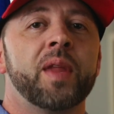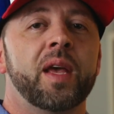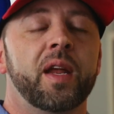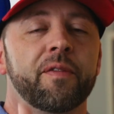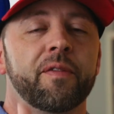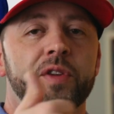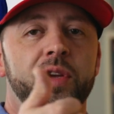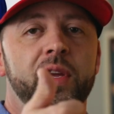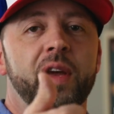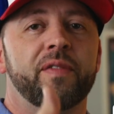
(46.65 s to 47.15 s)
And
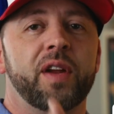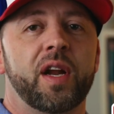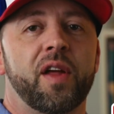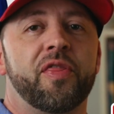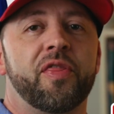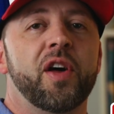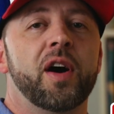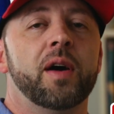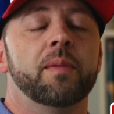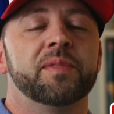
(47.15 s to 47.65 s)
if you give it a
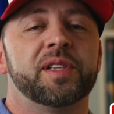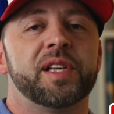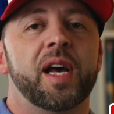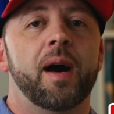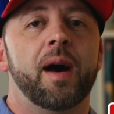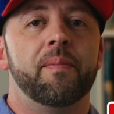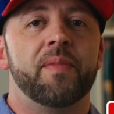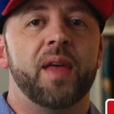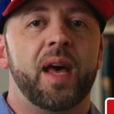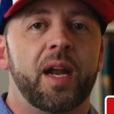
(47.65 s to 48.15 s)
thumbs
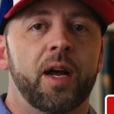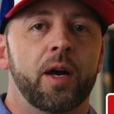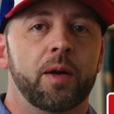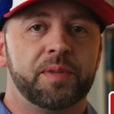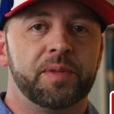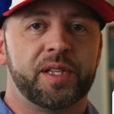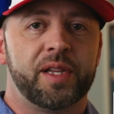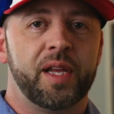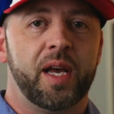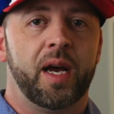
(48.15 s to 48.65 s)
up, that
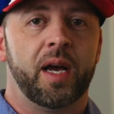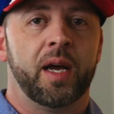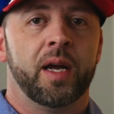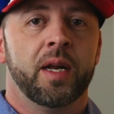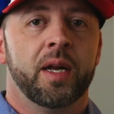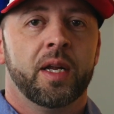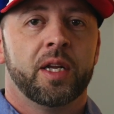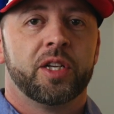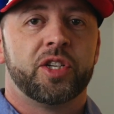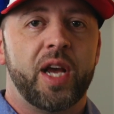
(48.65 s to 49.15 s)
helps the
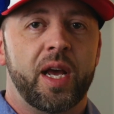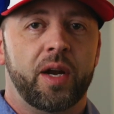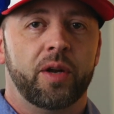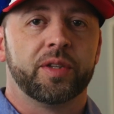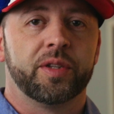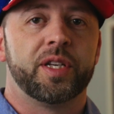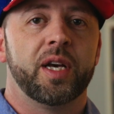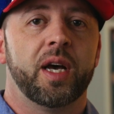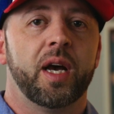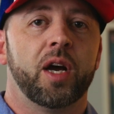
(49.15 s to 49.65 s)
channel
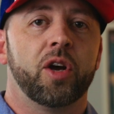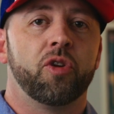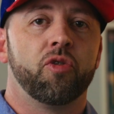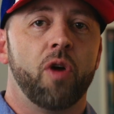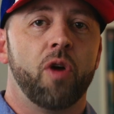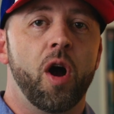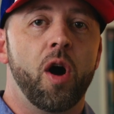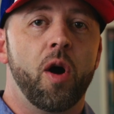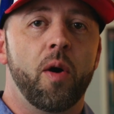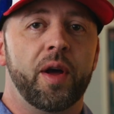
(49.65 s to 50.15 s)
to
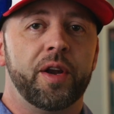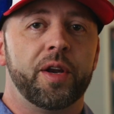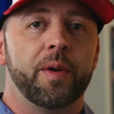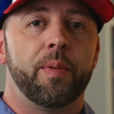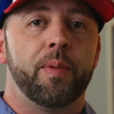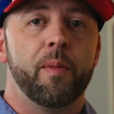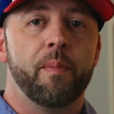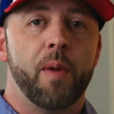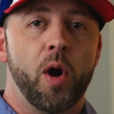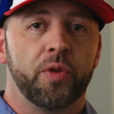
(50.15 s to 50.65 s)
grow and to
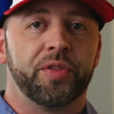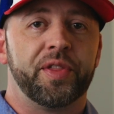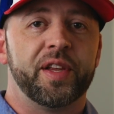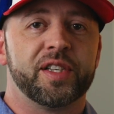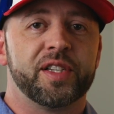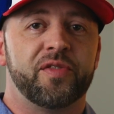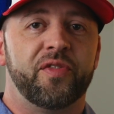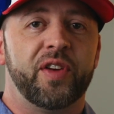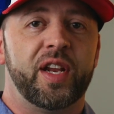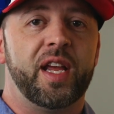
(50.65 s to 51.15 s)
promote
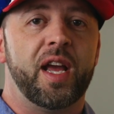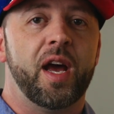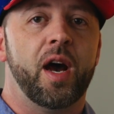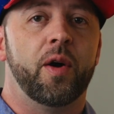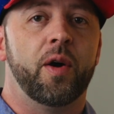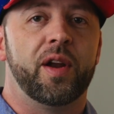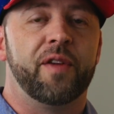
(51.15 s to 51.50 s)
this video.